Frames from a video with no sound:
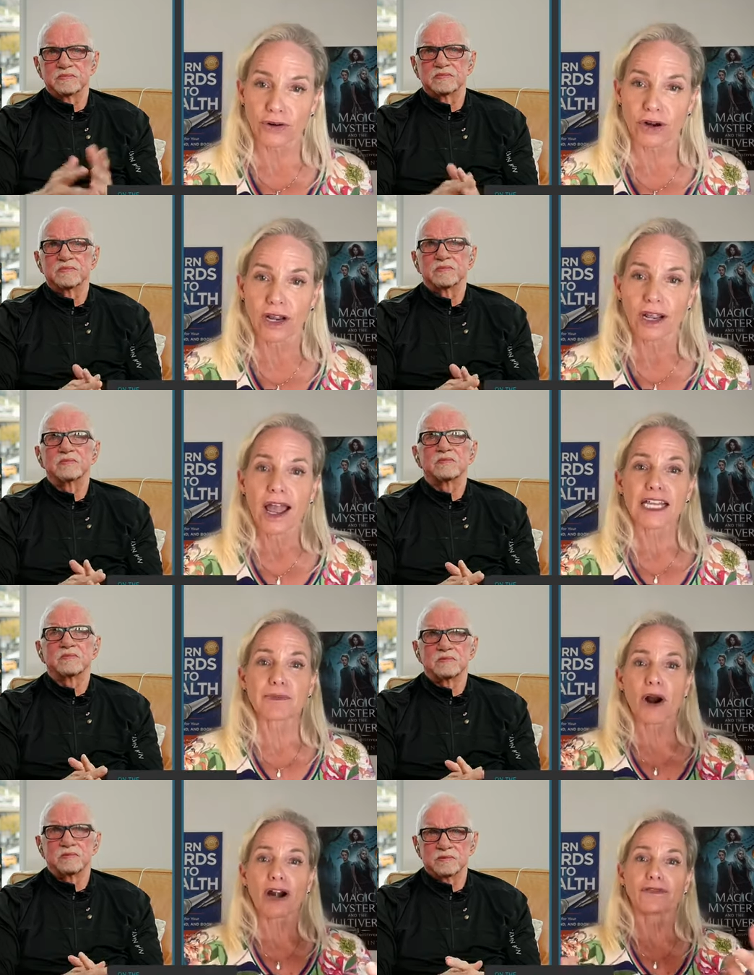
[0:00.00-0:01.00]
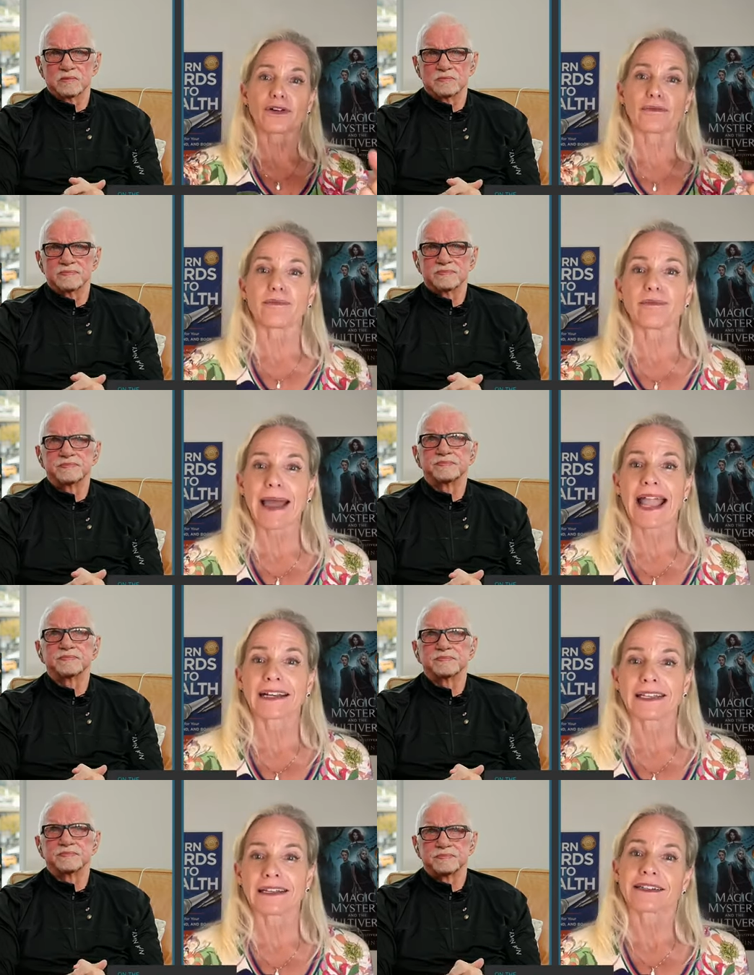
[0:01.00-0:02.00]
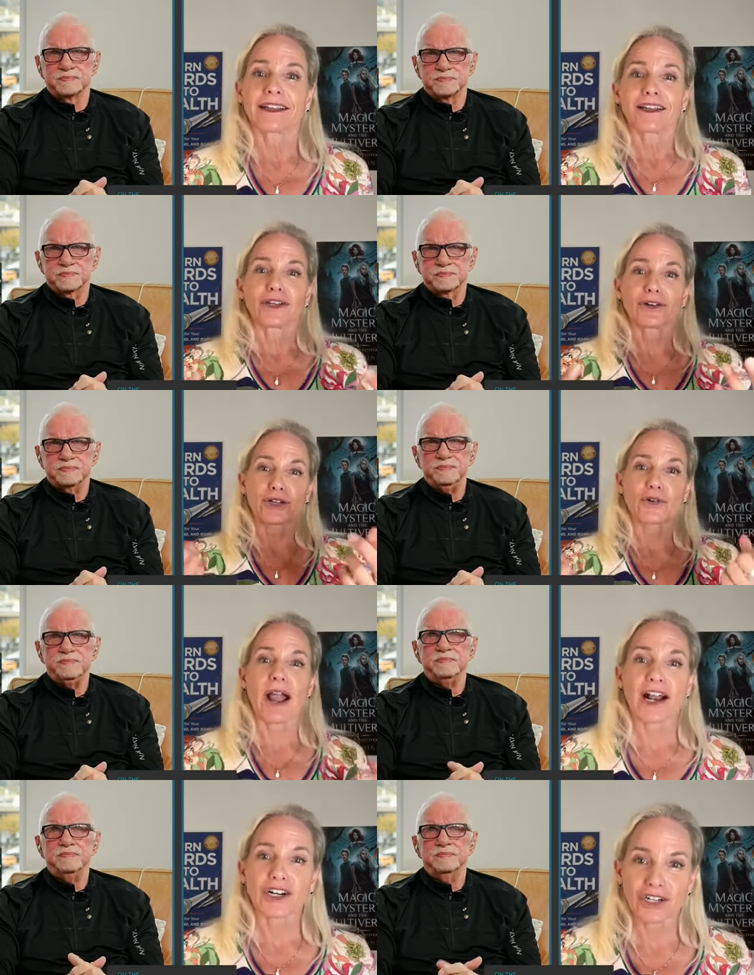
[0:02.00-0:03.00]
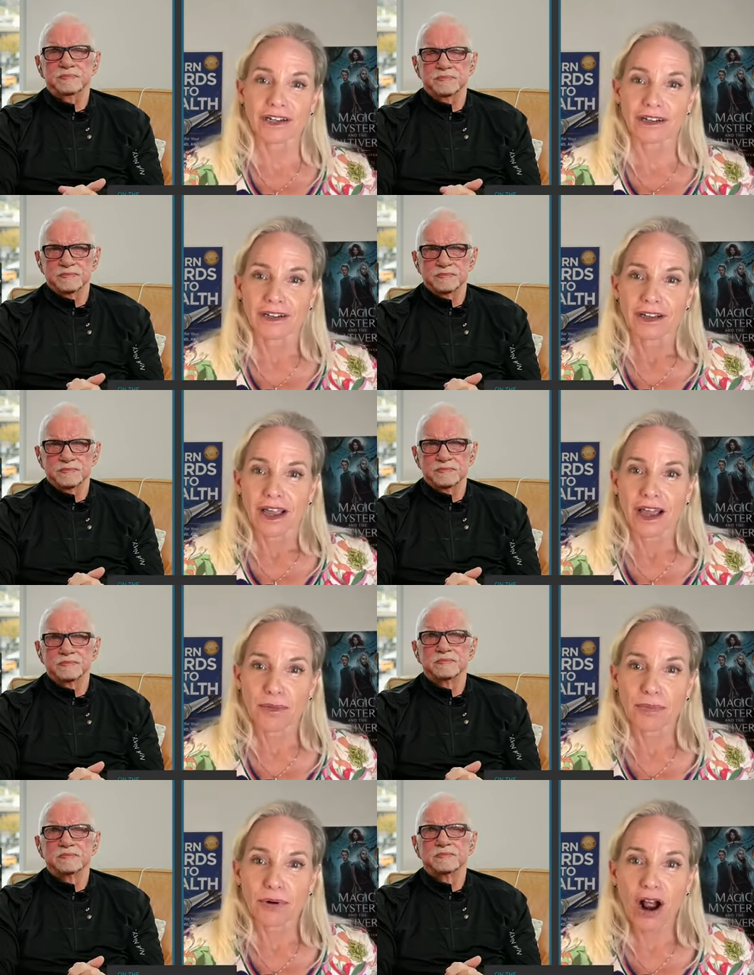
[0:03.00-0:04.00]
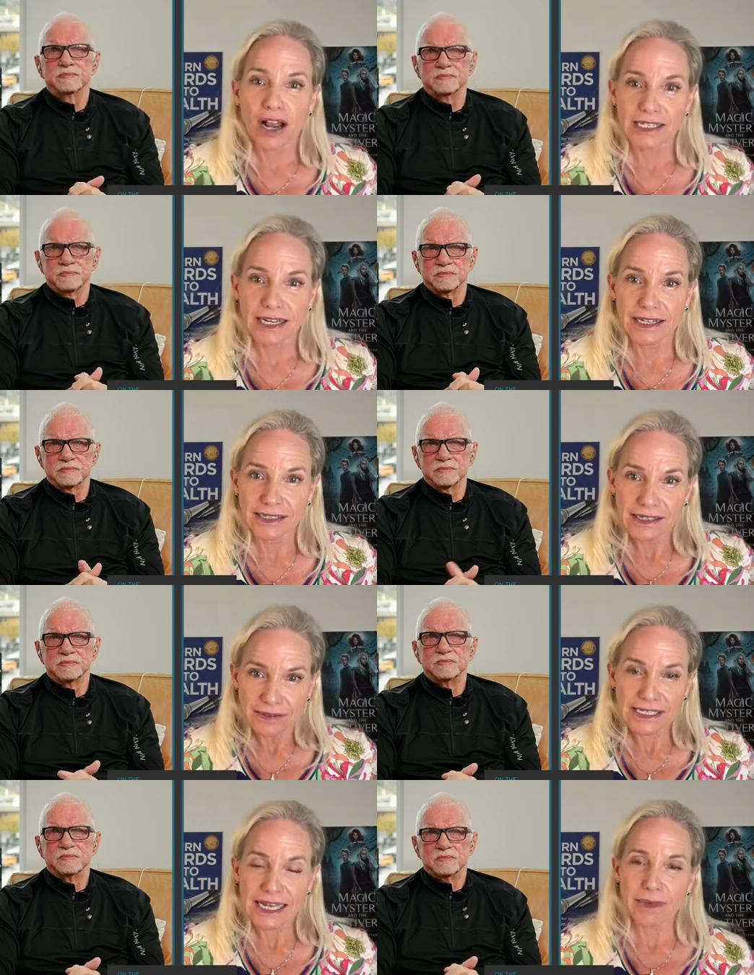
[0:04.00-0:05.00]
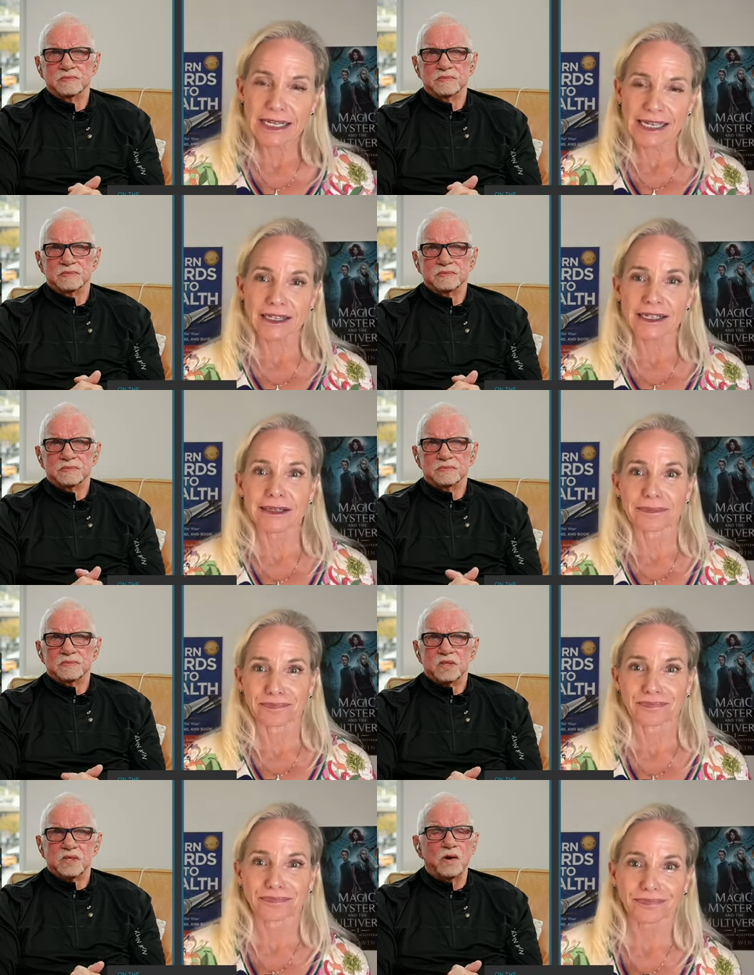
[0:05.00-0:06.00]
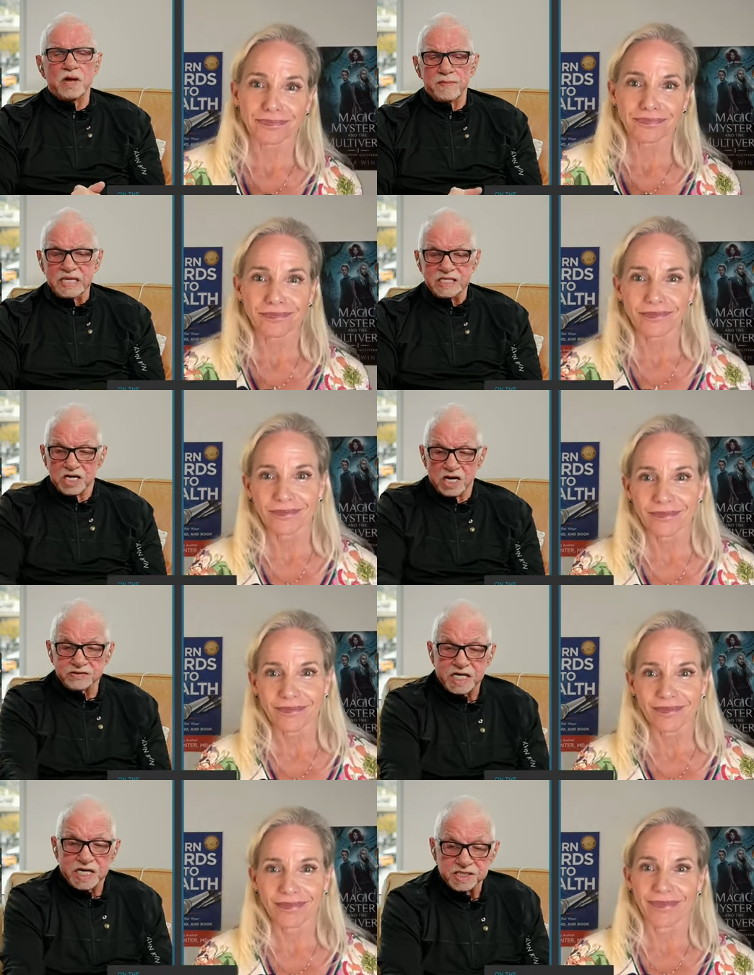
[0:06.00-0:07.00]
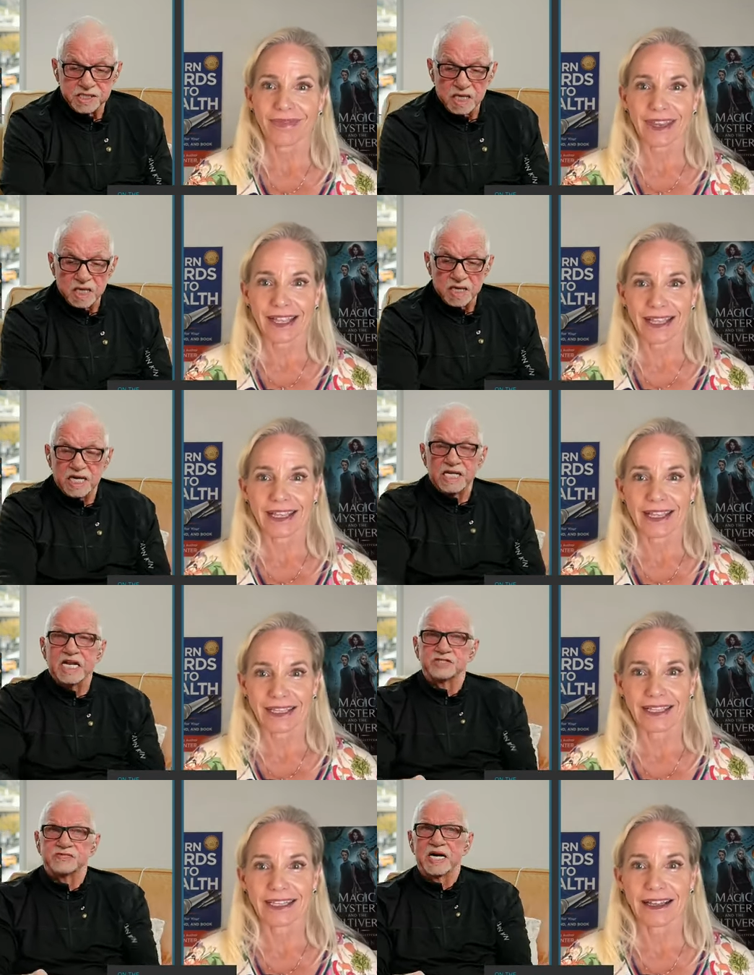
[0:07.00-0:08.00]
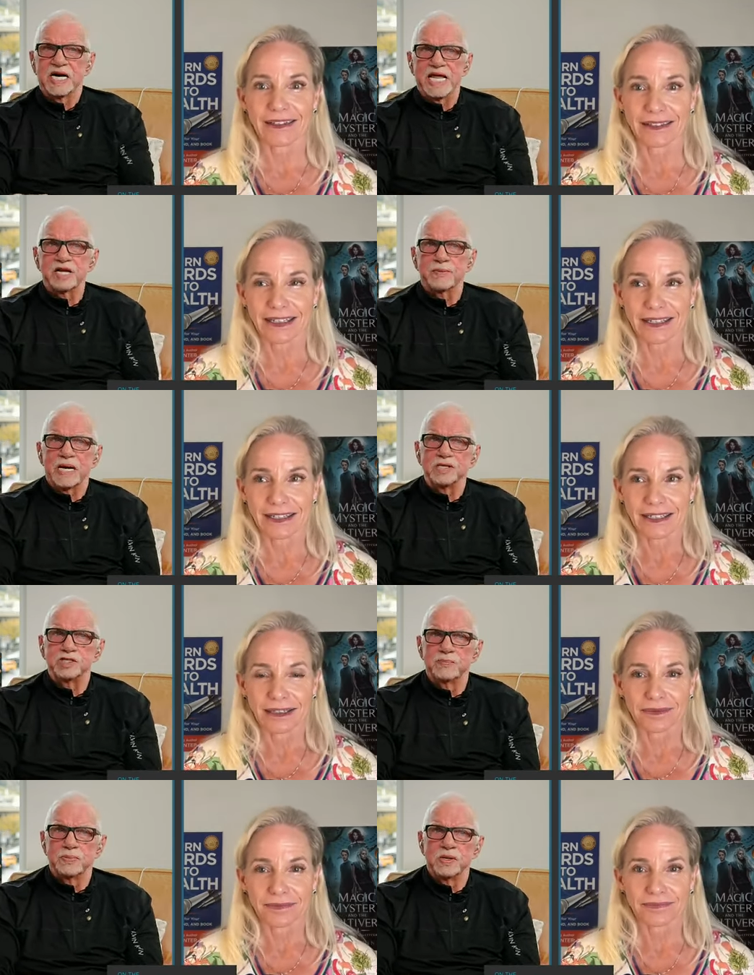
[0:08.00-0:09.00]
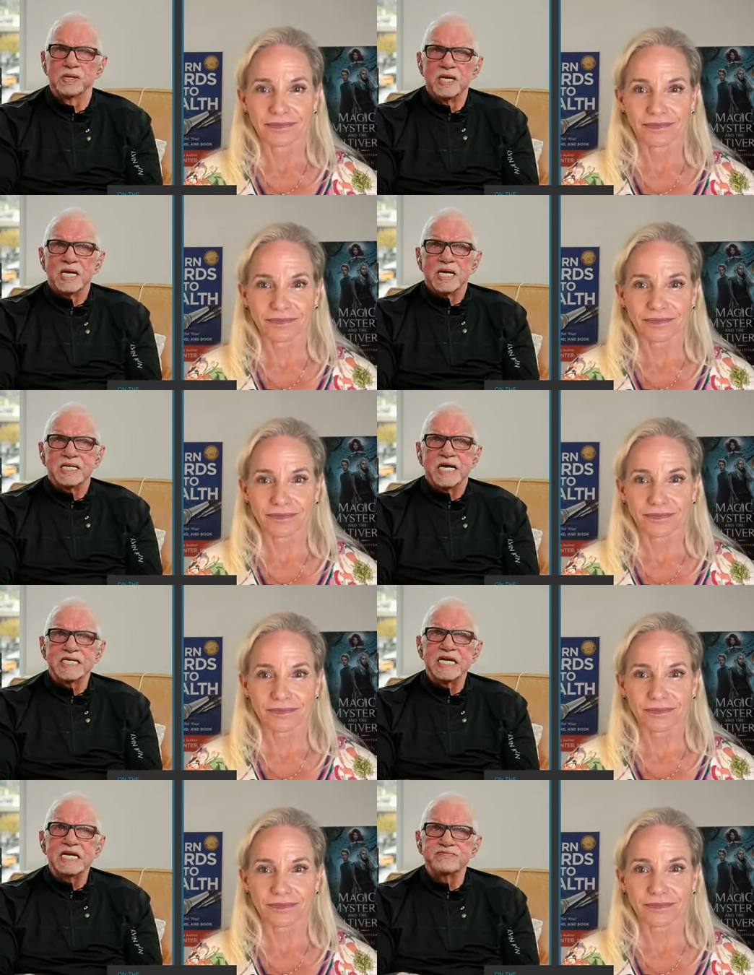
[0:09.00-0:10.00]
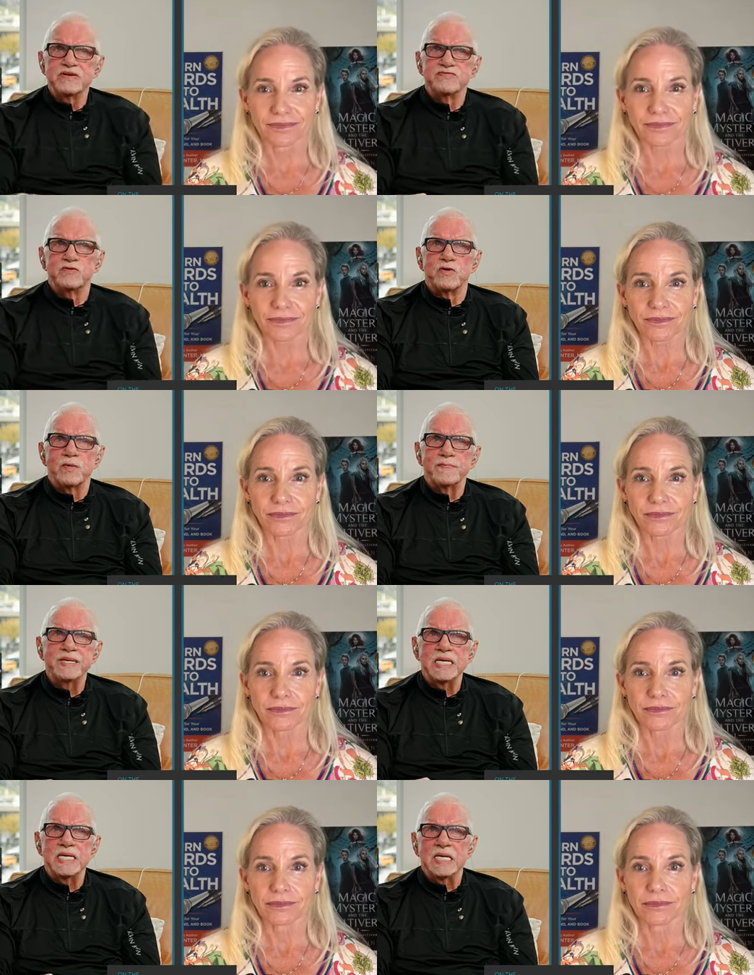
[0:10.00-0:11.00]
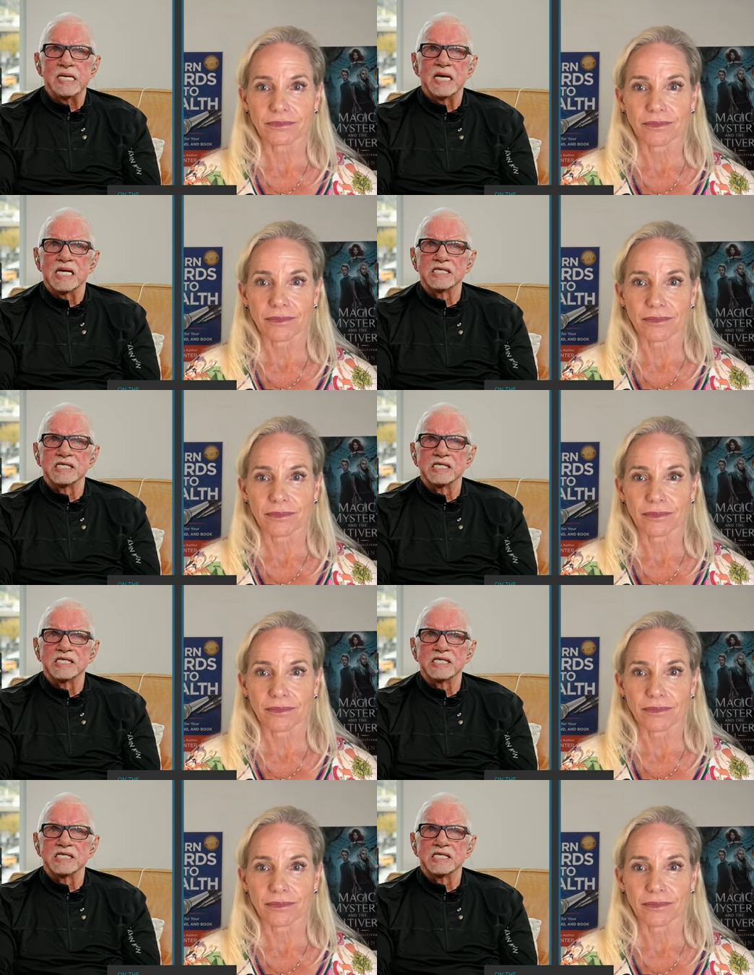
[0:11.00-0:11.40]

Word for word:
Speaker 1: your as part of your magnet, your attraction uh, process. Does that make sense?
Speaker 2: Oh, yeah, makes a lot of sense. Uh, and that's what I like about your book that even for me, as